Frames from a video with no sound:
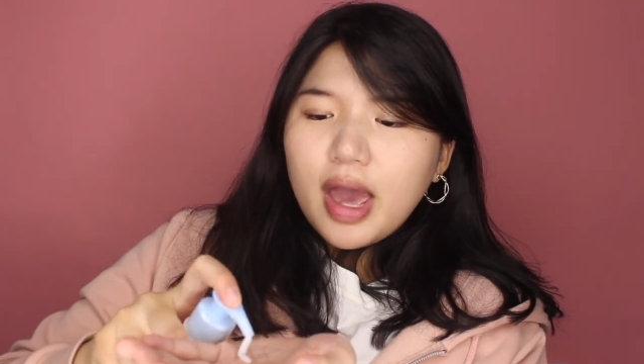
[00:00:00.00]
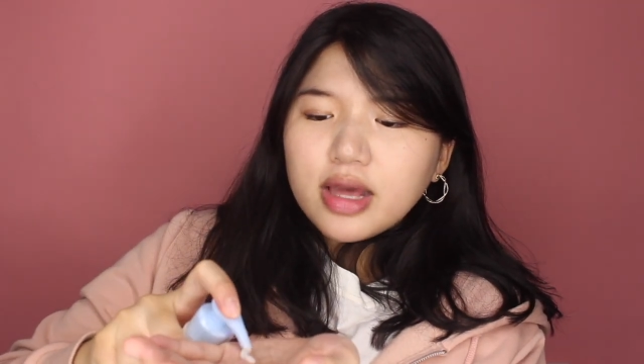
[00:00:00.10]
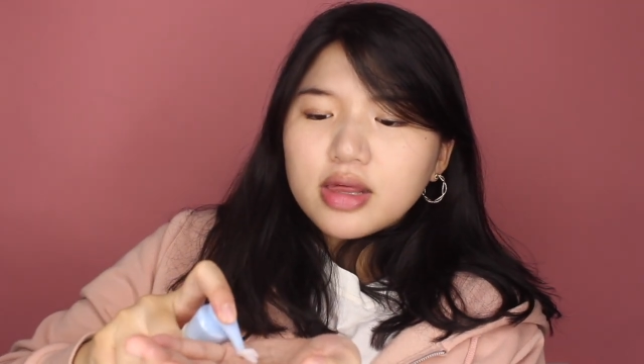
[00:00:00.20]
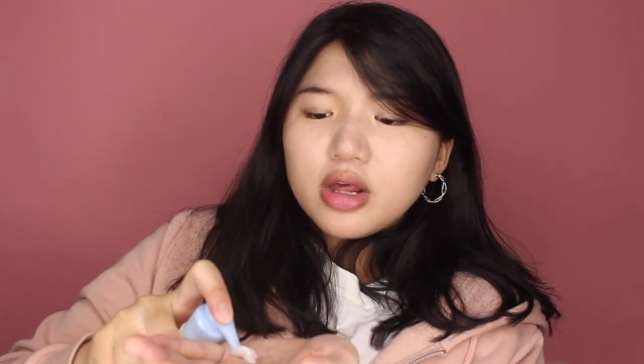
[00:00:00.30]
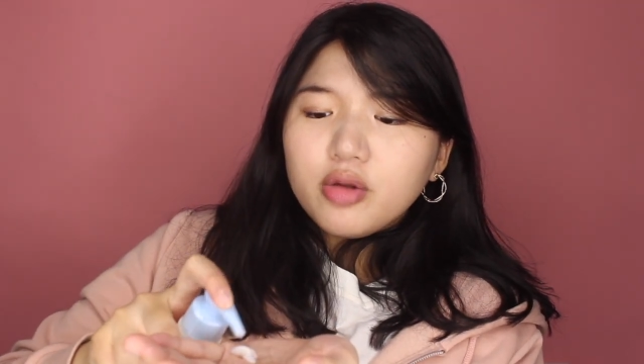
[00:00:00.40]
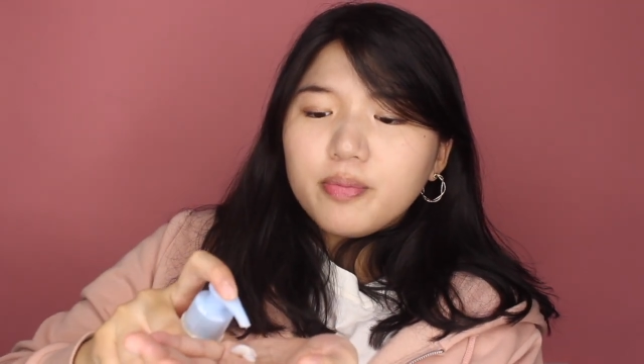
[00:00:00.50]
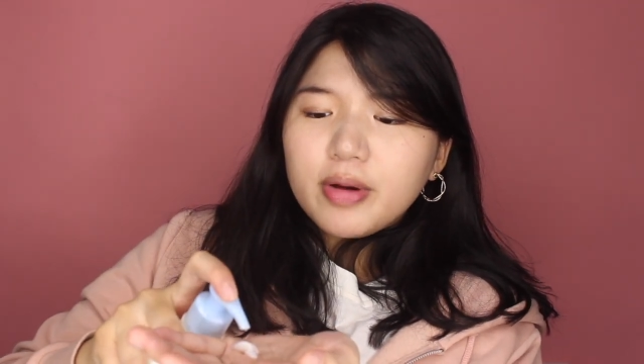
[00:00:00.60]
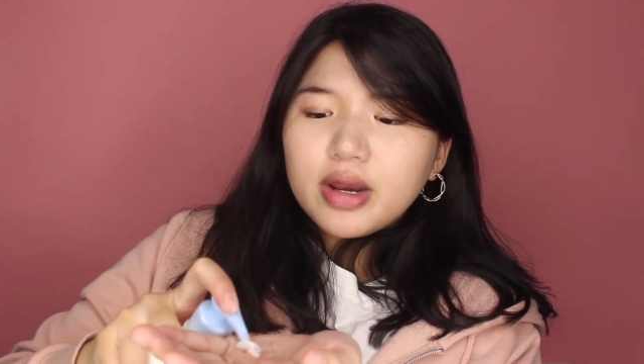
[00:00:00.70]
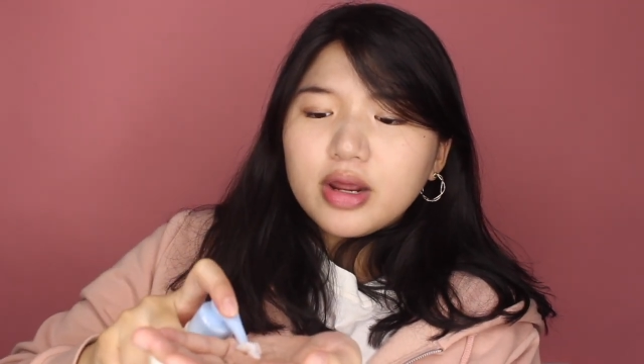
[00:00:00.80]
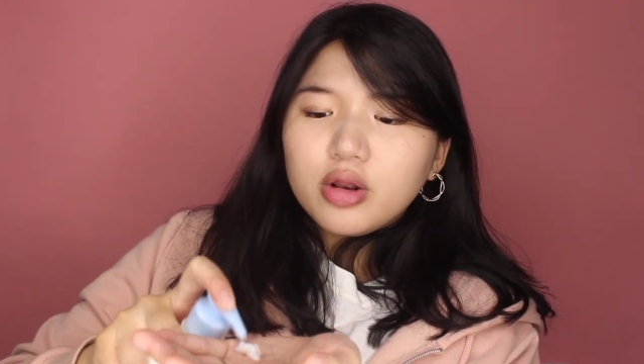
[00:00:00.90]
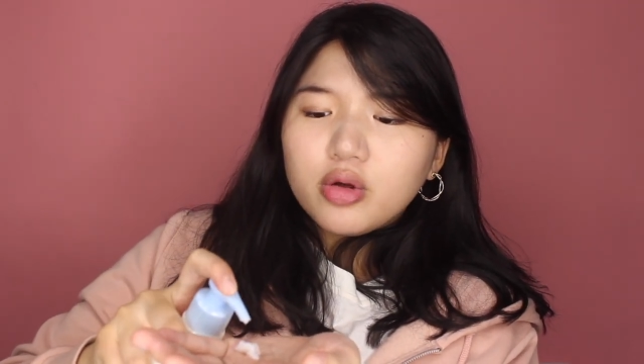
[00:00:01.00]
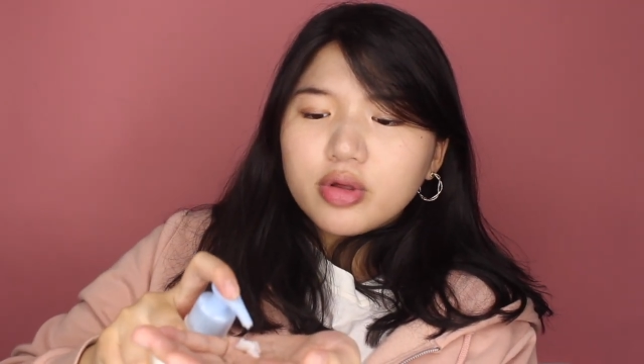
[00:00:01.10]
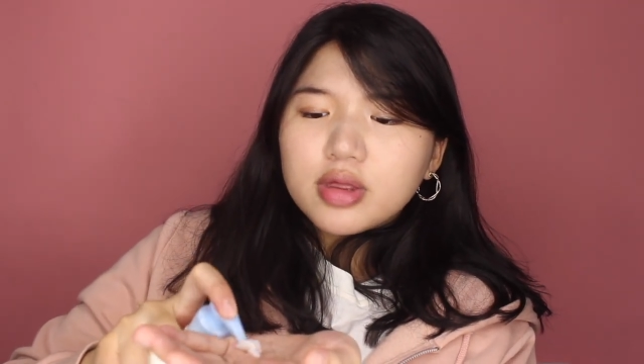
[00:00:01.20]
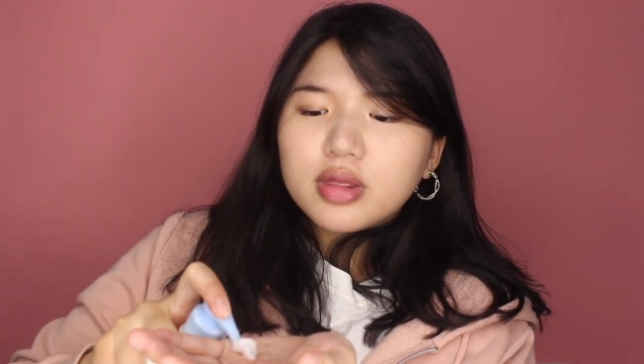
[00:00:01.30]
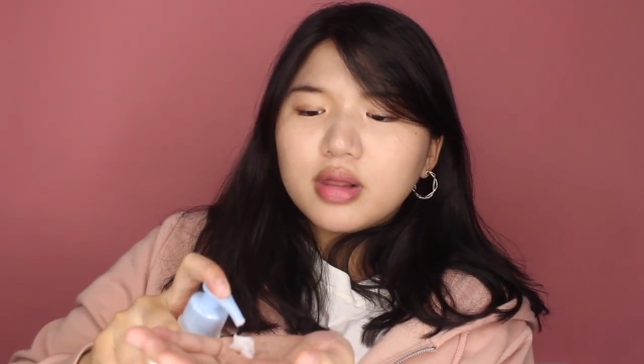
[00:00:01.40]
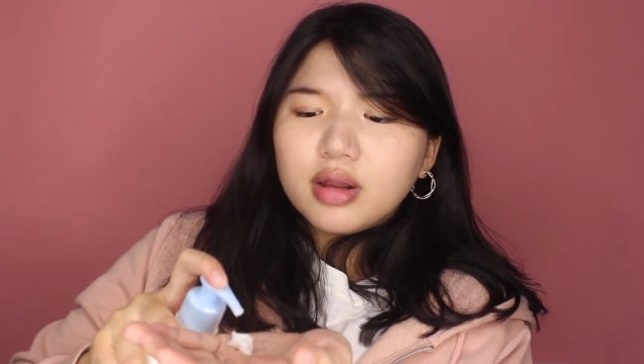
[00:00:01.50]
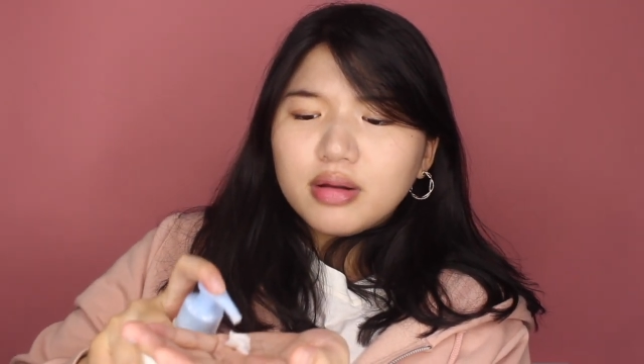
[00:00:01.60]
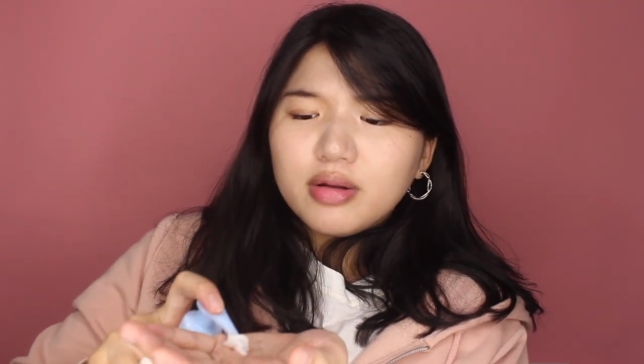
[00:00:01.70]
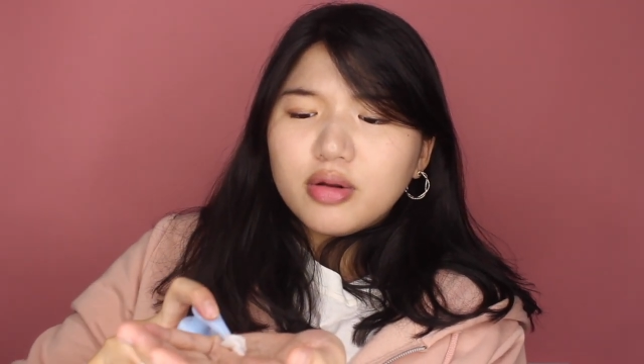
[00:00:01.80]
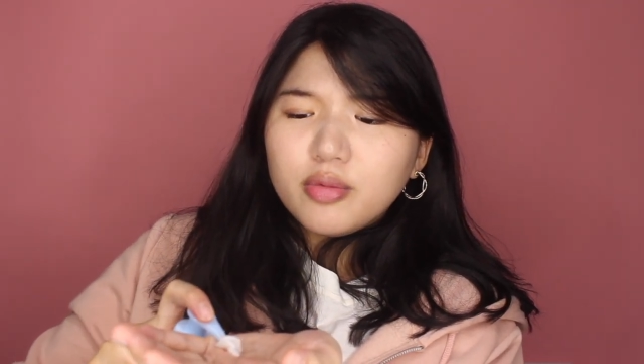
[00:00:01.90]
Actually pretty looks
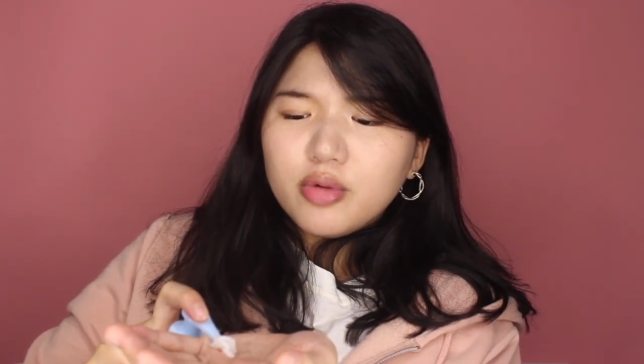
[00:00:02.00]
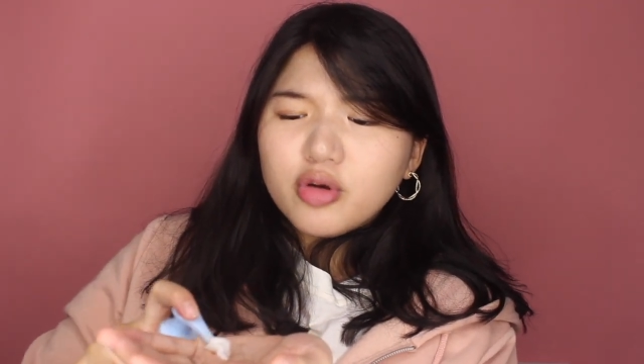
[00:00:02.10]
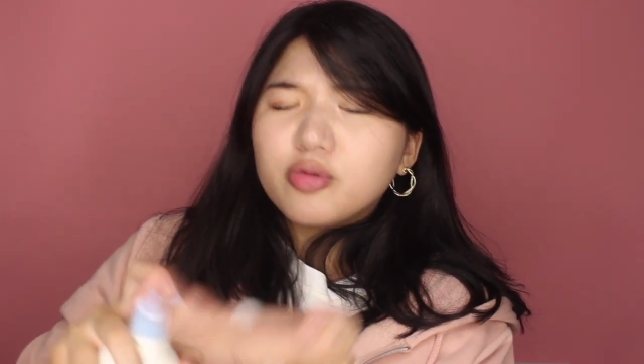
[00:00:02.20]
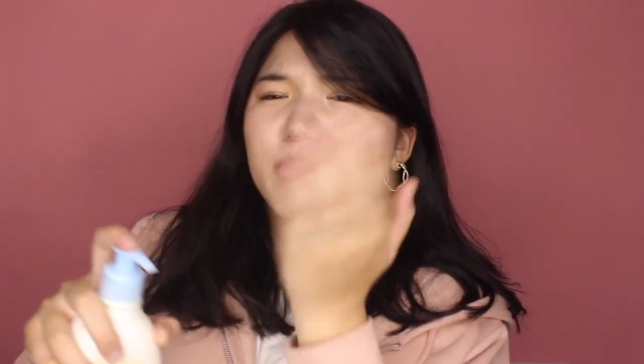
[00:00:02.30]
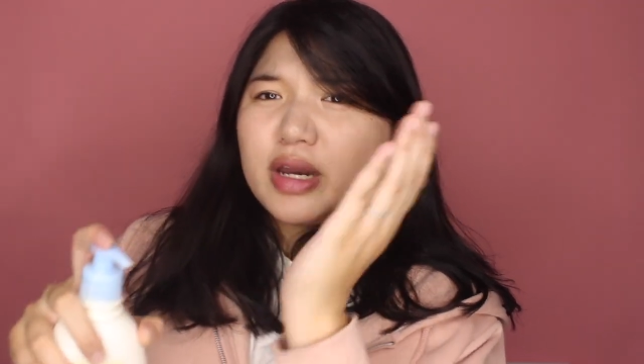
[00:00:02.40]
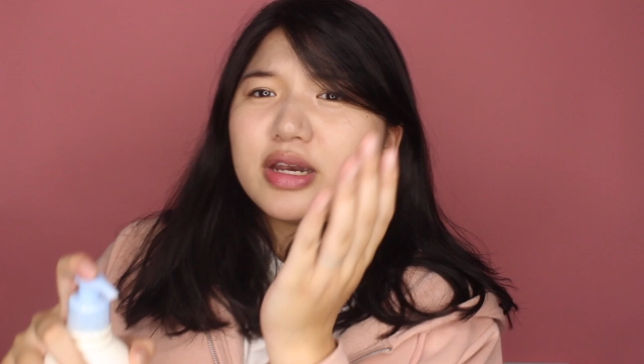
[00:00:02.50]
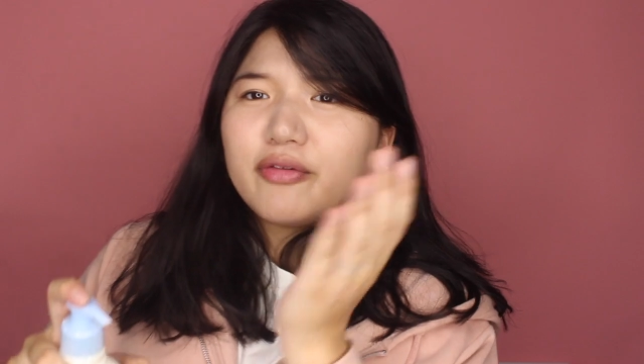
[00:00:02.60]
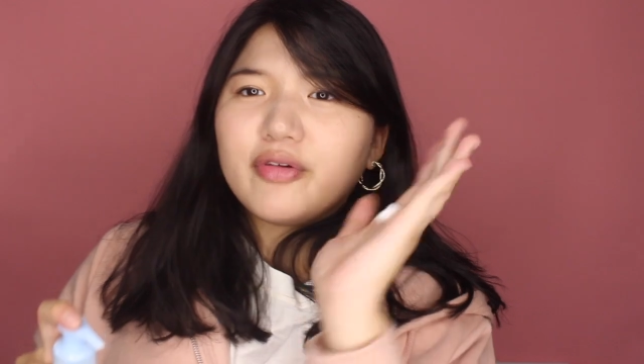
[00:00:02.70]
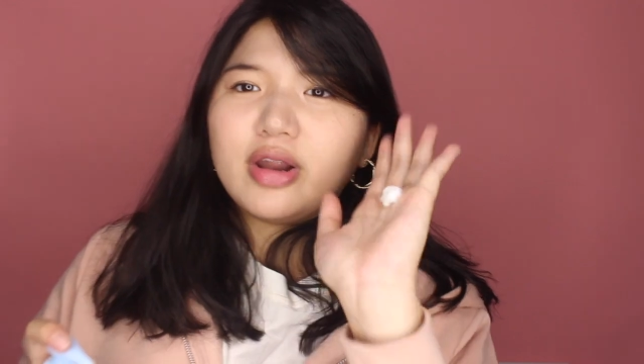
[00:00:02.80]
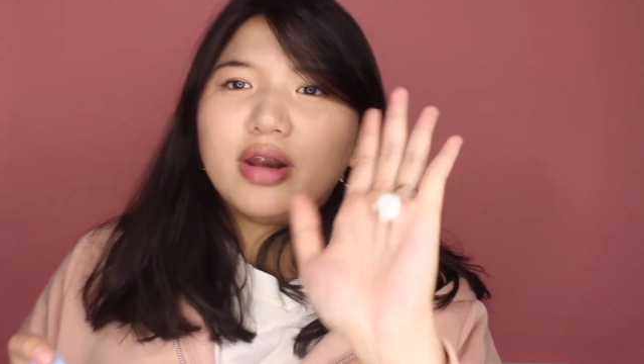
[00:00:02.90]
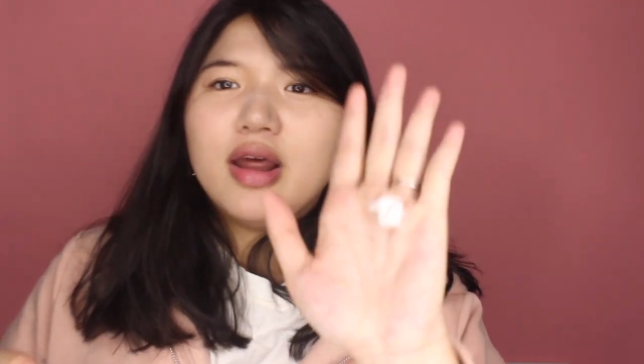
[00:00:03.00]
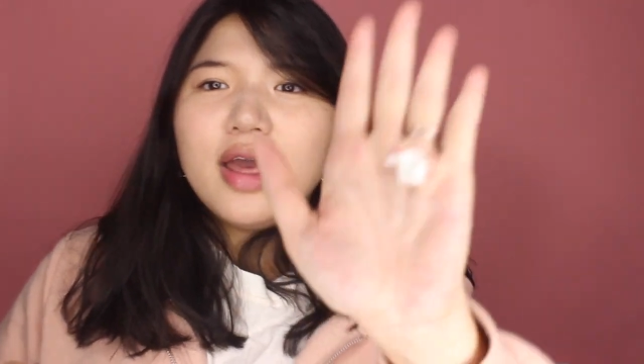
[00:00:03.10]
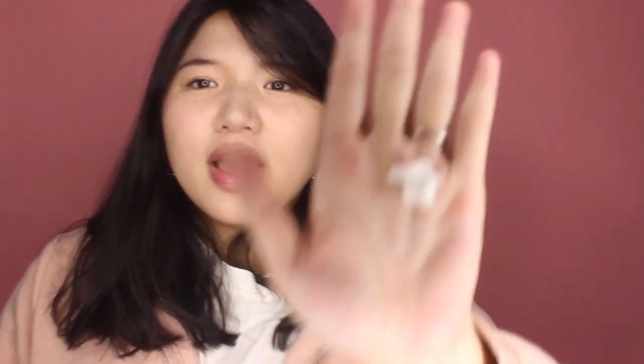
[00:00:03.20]
pretty different.